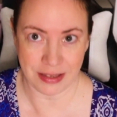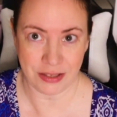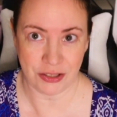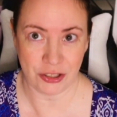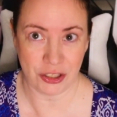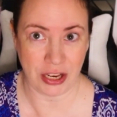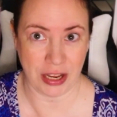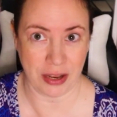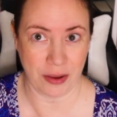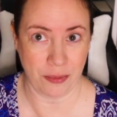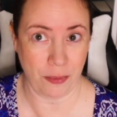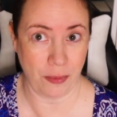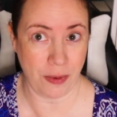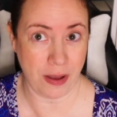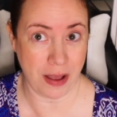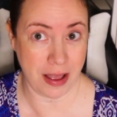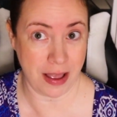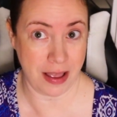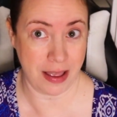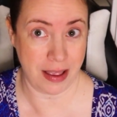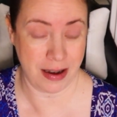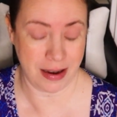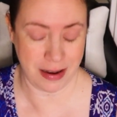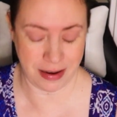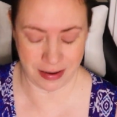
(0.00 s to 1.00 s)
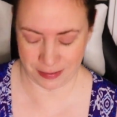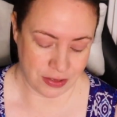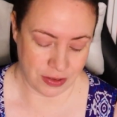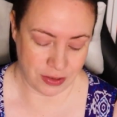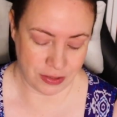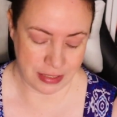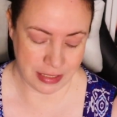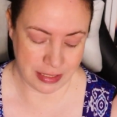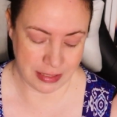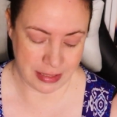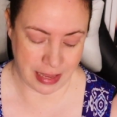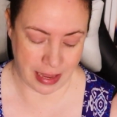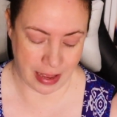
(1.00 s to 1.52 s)
Check one. So I
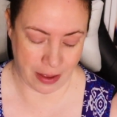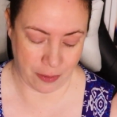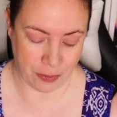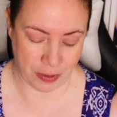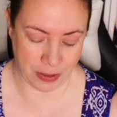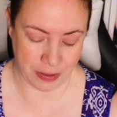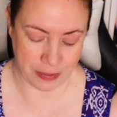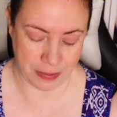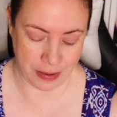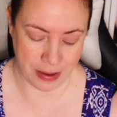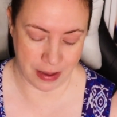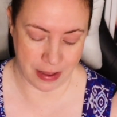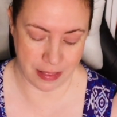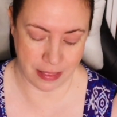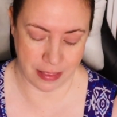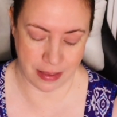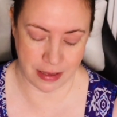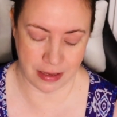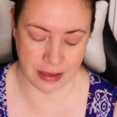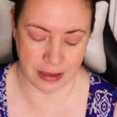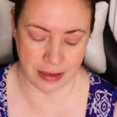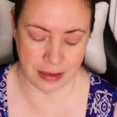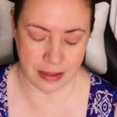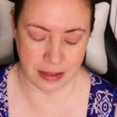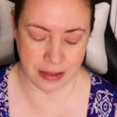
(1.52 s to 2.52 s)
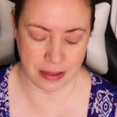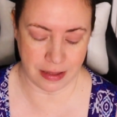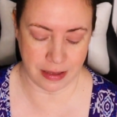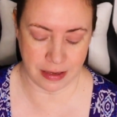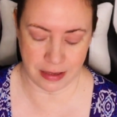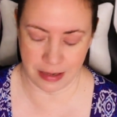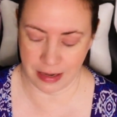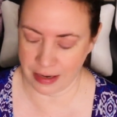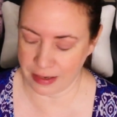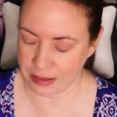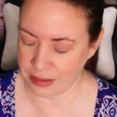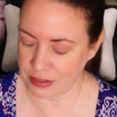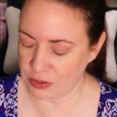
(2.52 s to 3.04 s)
did that one. Then the
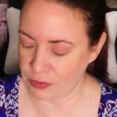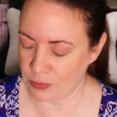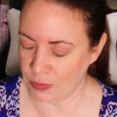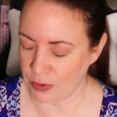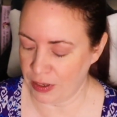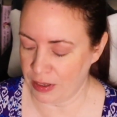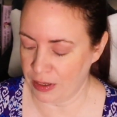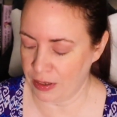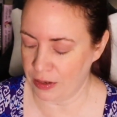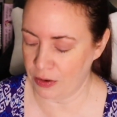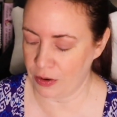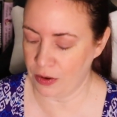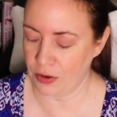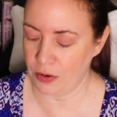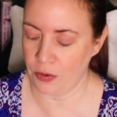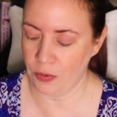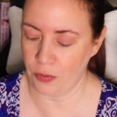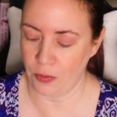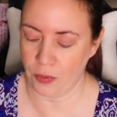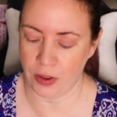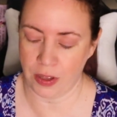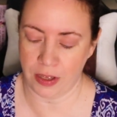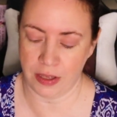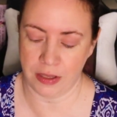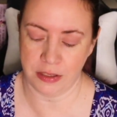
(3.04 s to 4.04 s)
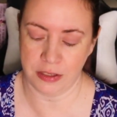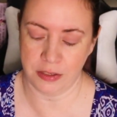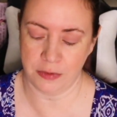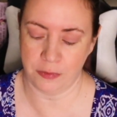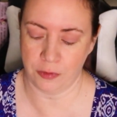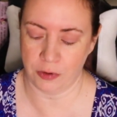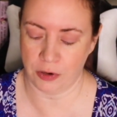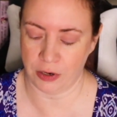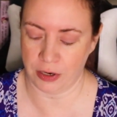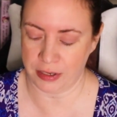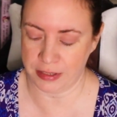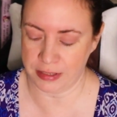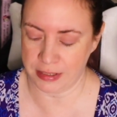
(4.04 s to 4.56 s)
next one was
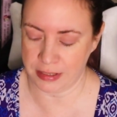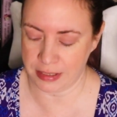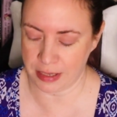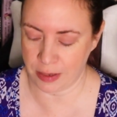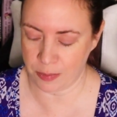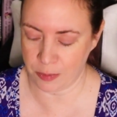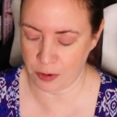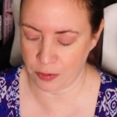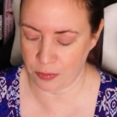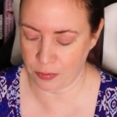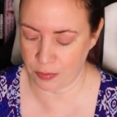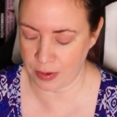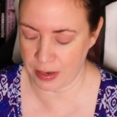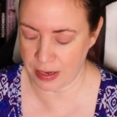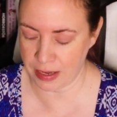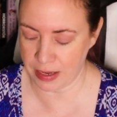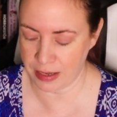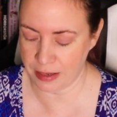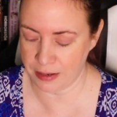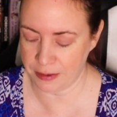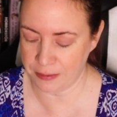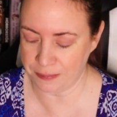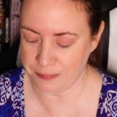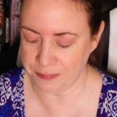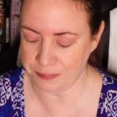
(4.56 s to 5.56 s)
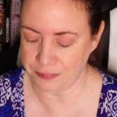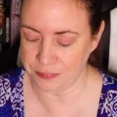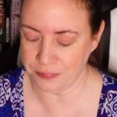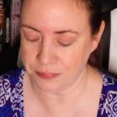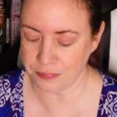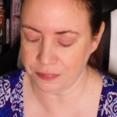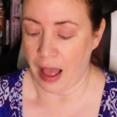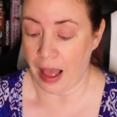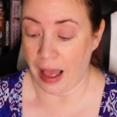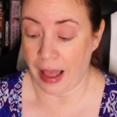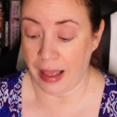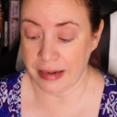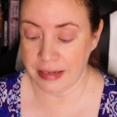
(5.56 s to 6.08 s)
for a summer read.
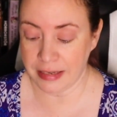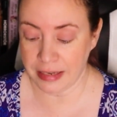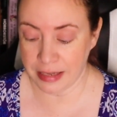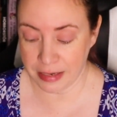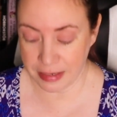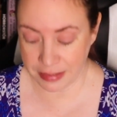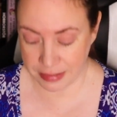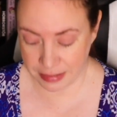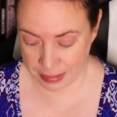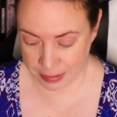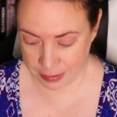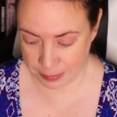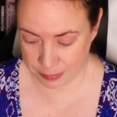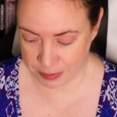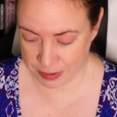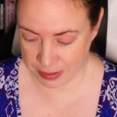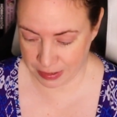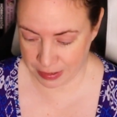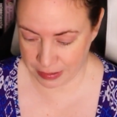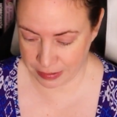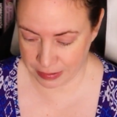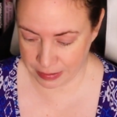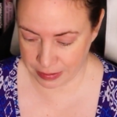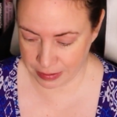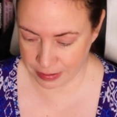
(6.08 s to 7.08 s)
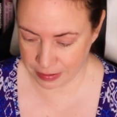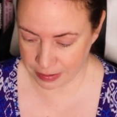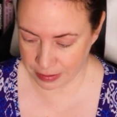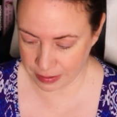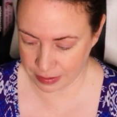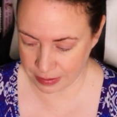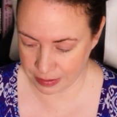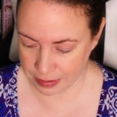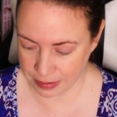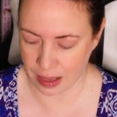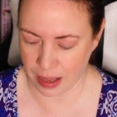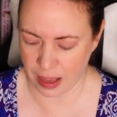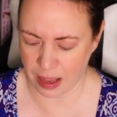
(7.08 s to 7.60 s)
I did attempt it.
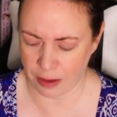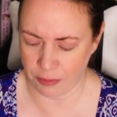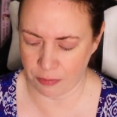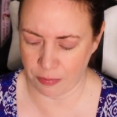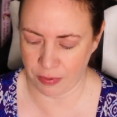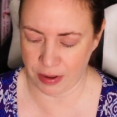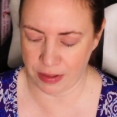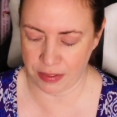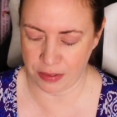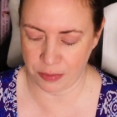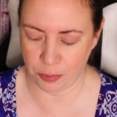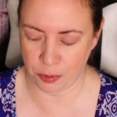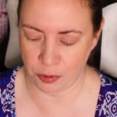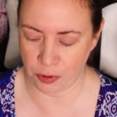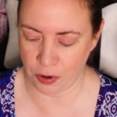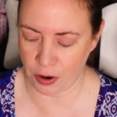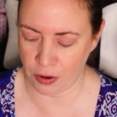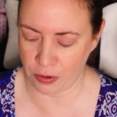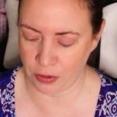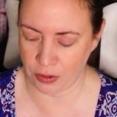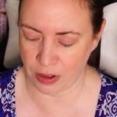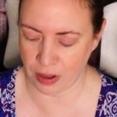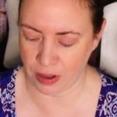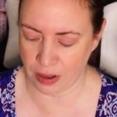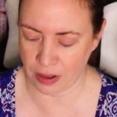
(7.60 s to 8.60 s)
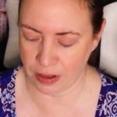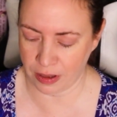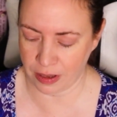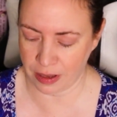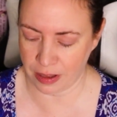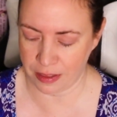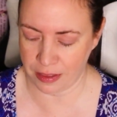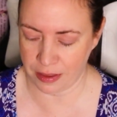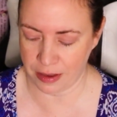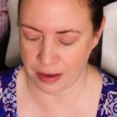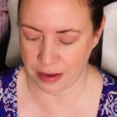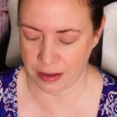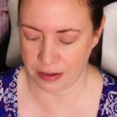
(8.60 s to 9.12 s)
I read the prologue,
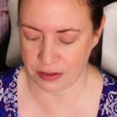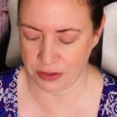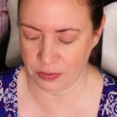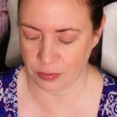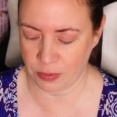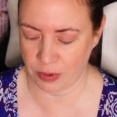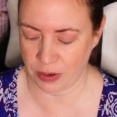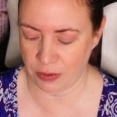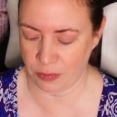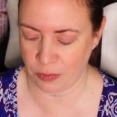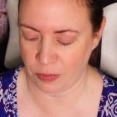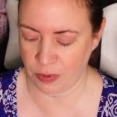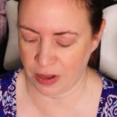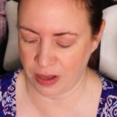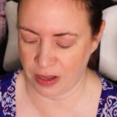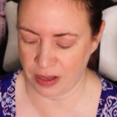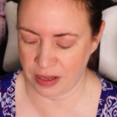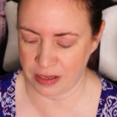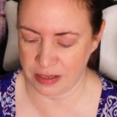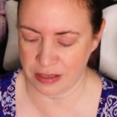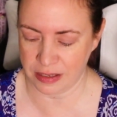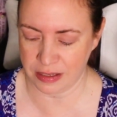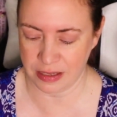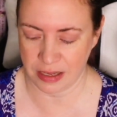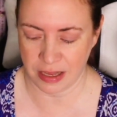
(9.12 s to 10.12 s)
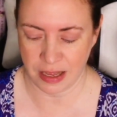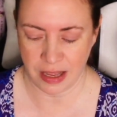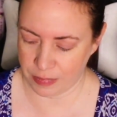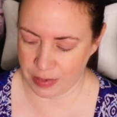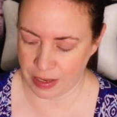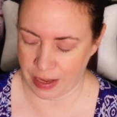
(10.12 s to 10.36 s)
I think it's what it was.